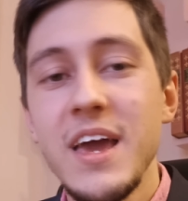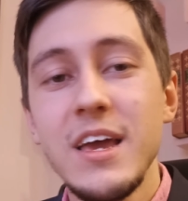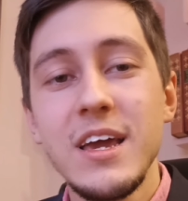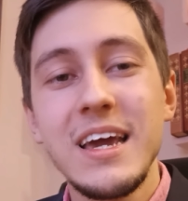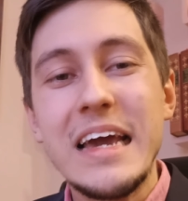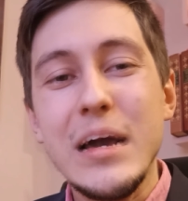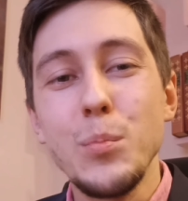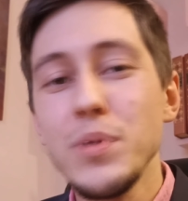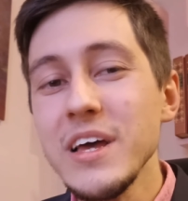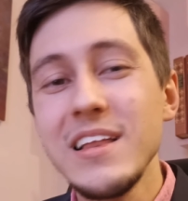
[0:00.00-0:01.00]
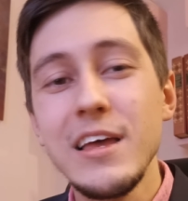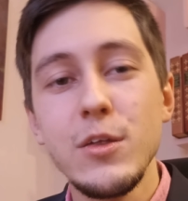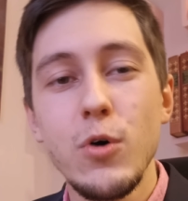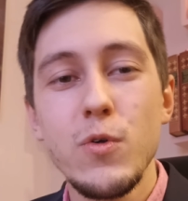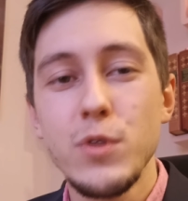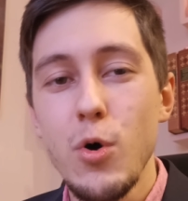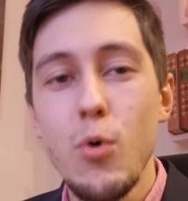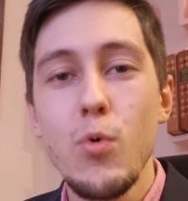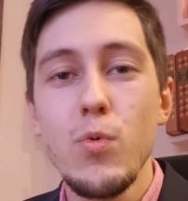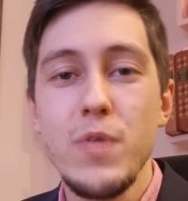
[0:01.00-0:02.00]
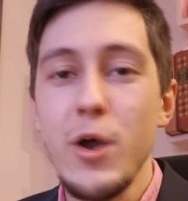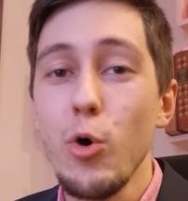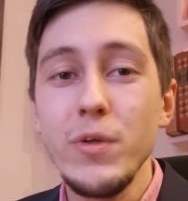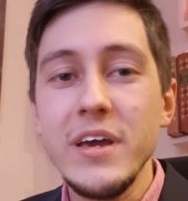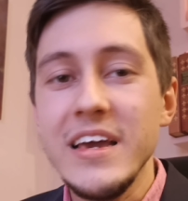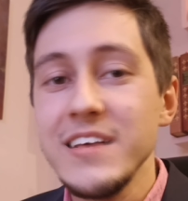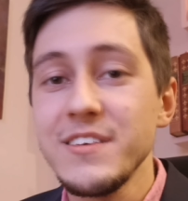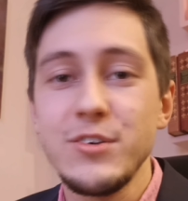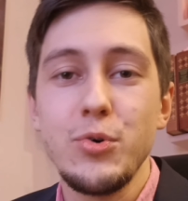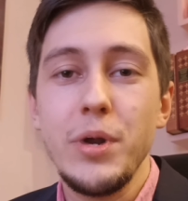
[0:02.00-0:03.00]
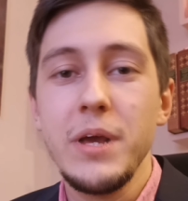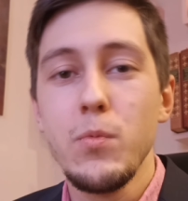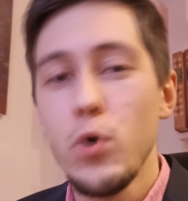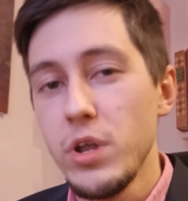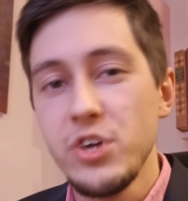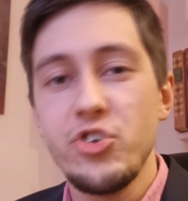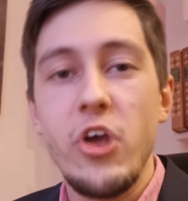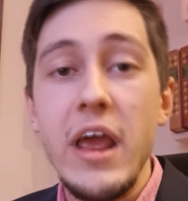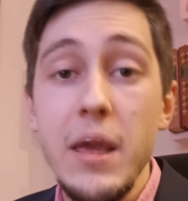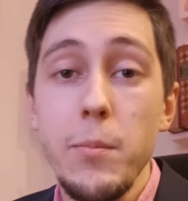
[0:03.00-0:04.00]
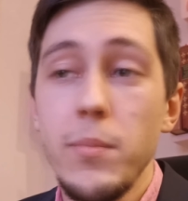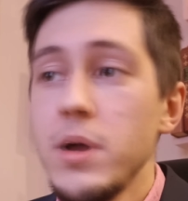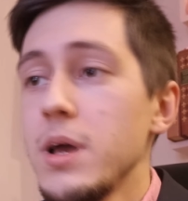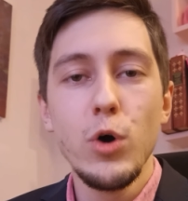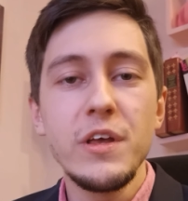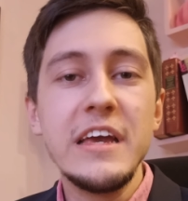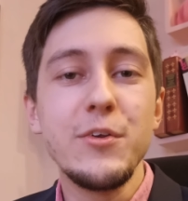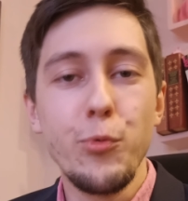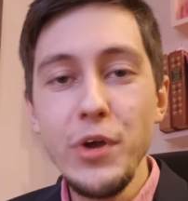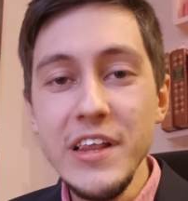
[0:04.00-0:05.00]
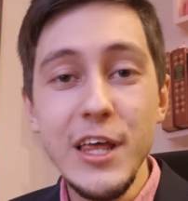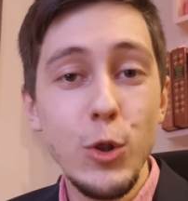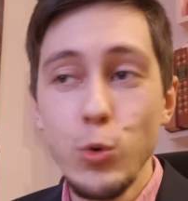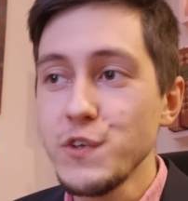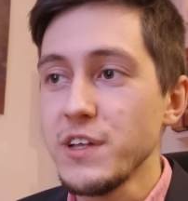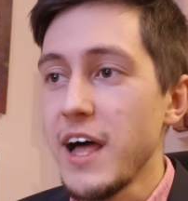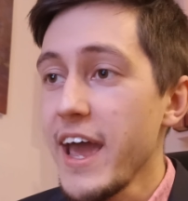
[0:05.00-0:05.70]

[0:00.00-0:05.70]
They completely don't know their own history, what a shame. What it really looks